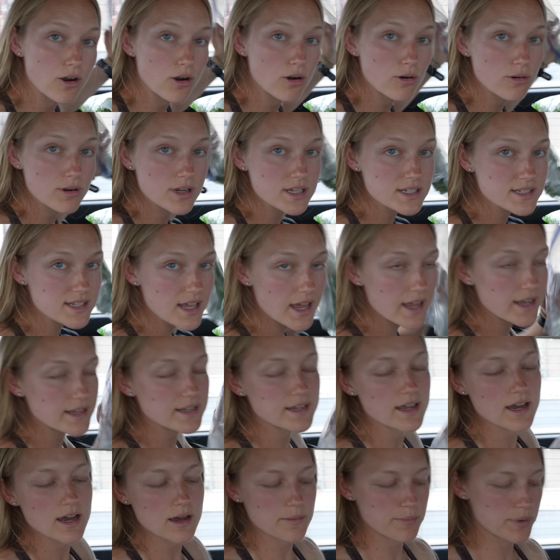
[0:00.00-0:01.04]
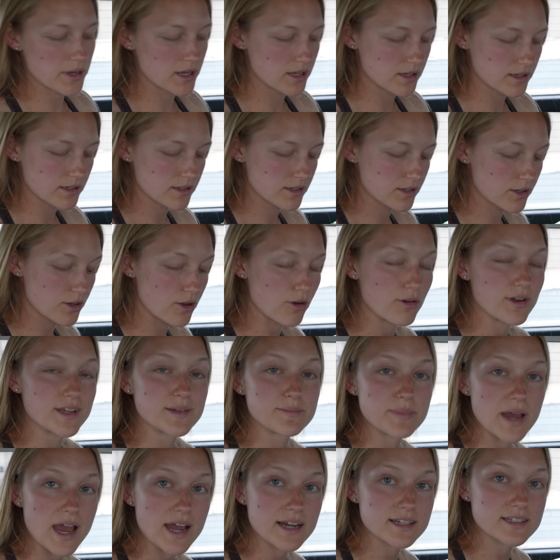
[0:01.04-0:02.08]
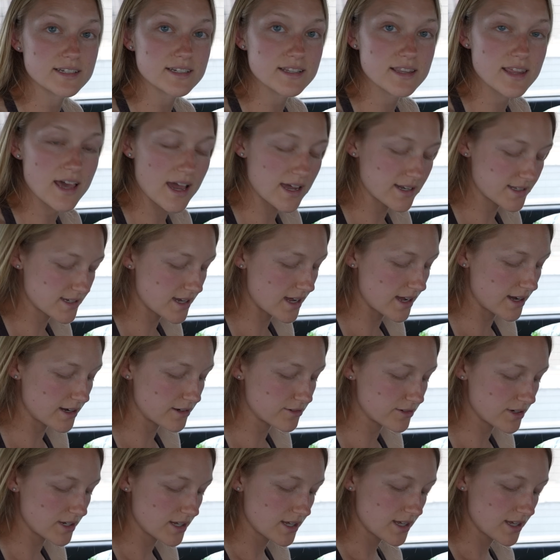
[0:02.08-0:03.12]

always end up going back to that town.